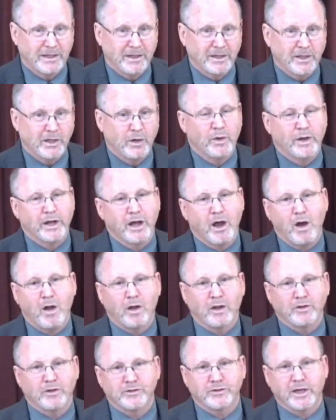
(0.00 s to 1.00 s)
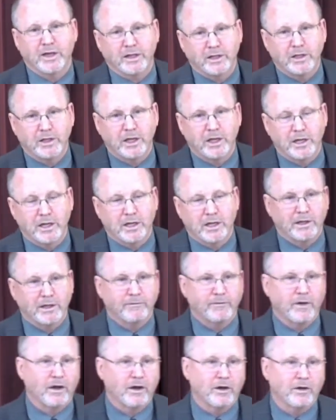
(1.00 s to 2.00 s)
You know, when all is said and done,
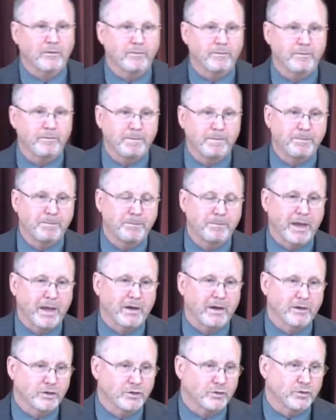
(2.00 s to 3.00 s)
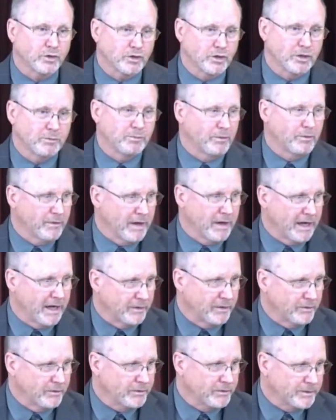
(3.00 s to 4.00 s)
if our parents were good
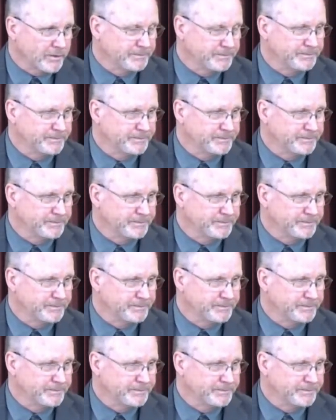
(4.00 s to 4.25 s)
providers,